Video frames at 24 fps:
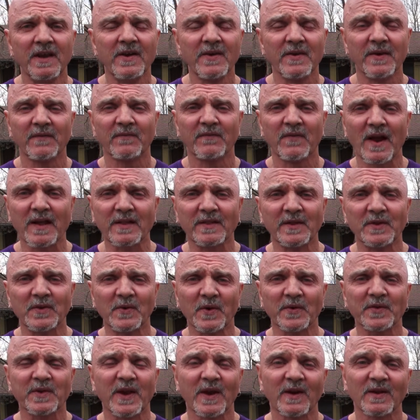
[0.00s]
here in Franklin,
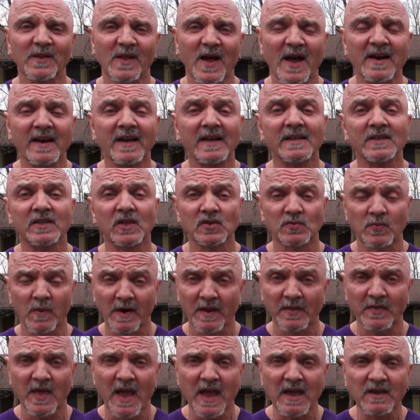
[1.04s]
North Carolina. I just want
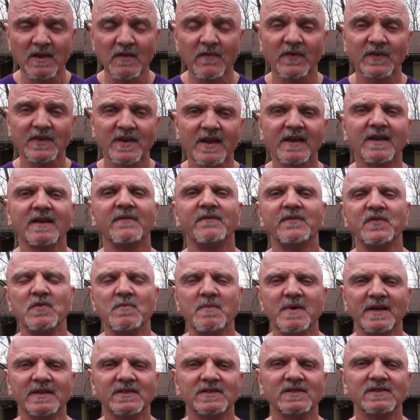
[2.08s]
to thank you for taking a few
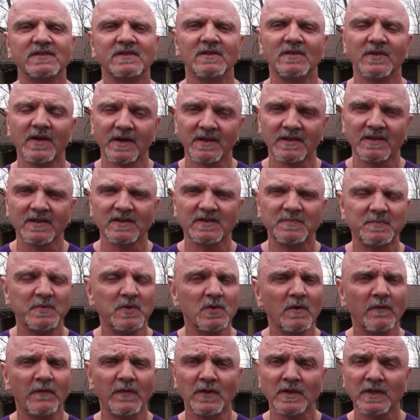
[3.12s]
minutes to look at this
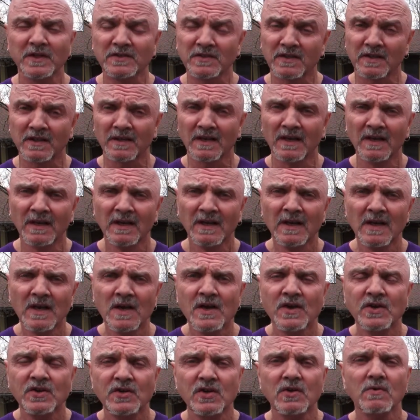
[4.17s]
beautiful listing.
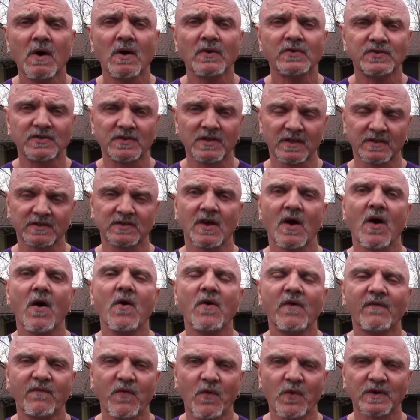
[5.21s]
206
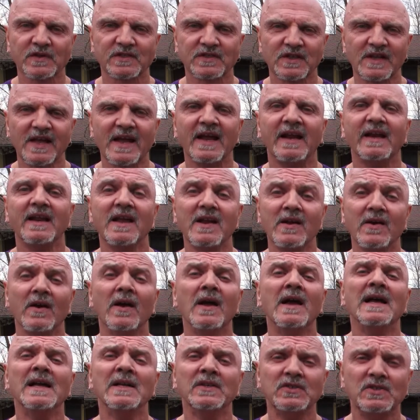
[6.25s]
Oak Forest Lane here,
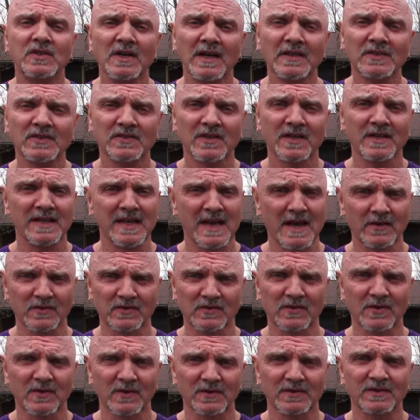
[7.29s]
just on the
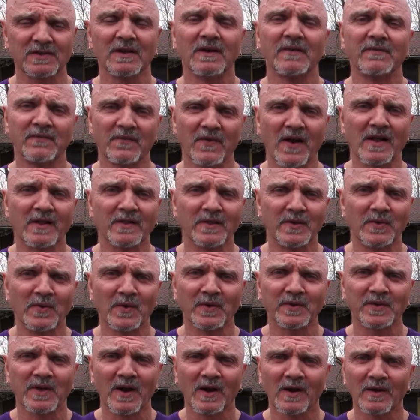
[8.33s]
outskirts of Franklin,
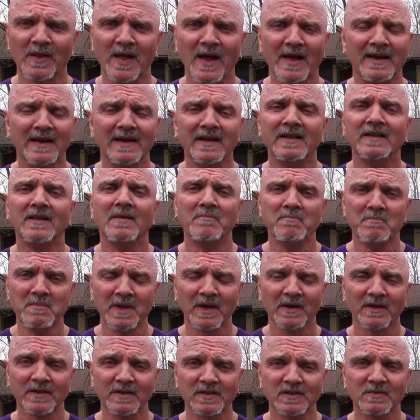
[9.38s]
North Carolina, in the
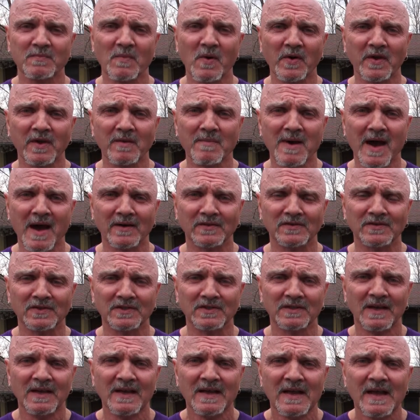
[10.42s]
middle of the Smoky
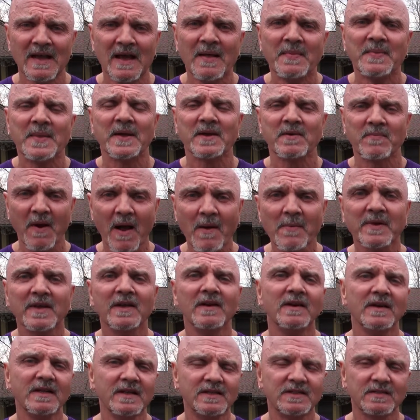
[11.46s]
Mountains. Now, you're probably
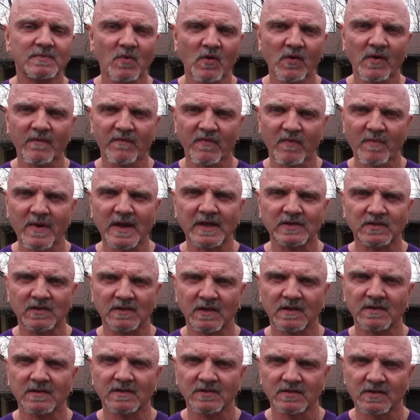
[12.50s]
going to need some more information
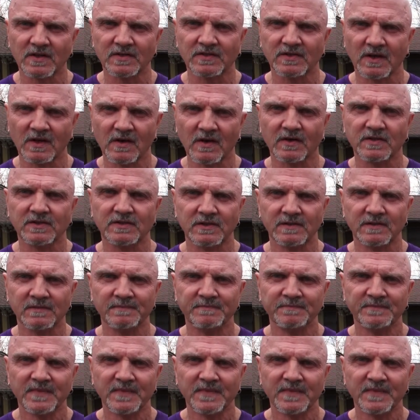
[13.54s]
on this listing, aren't you?